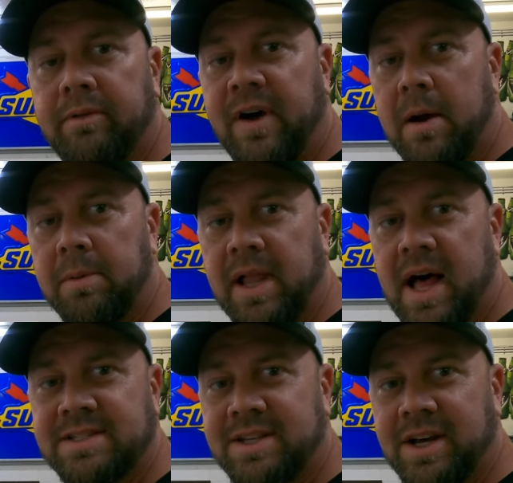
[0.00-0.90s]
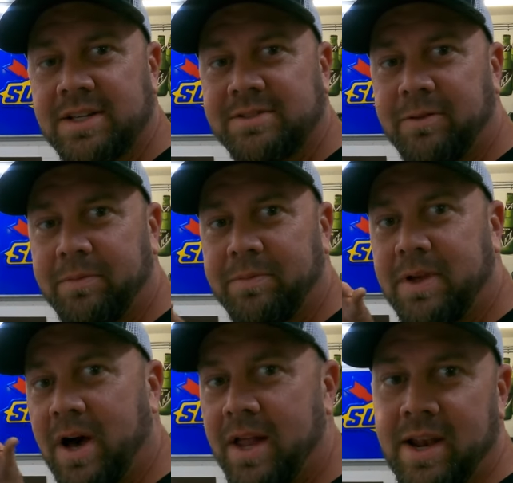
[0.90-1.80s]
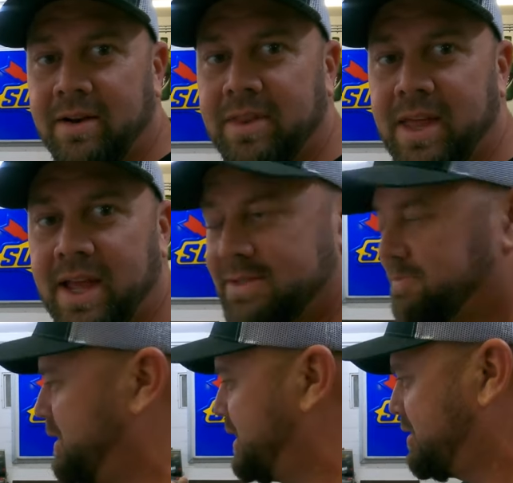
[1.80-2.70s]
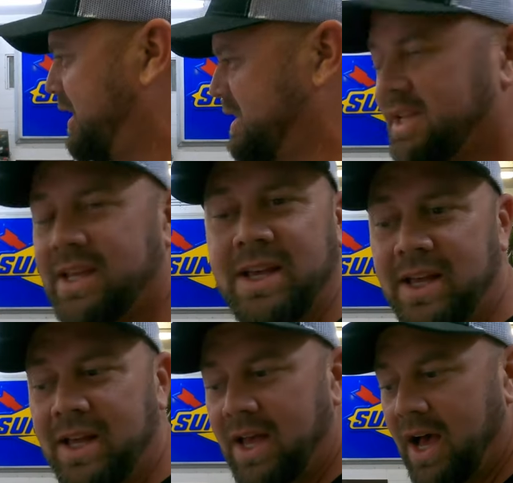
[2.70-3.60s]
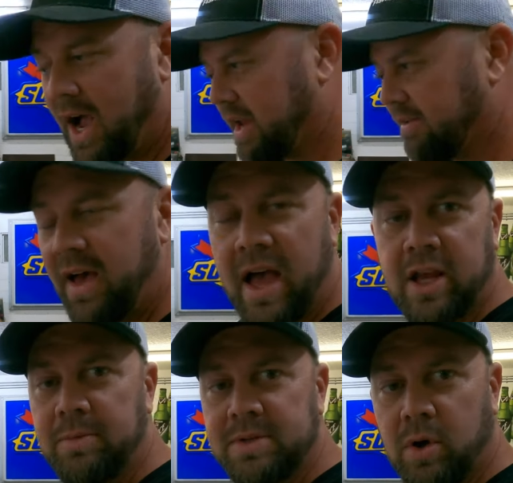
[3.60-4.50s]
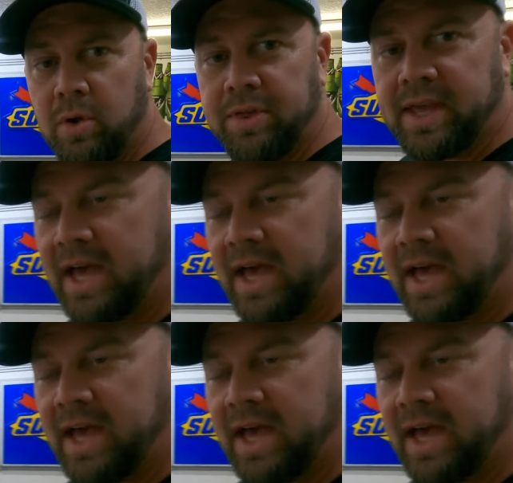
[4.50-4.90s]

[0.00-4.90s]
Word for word: fiberglass dust from cutting everything. It's pretty crazy. I gotta vacuum this whole thing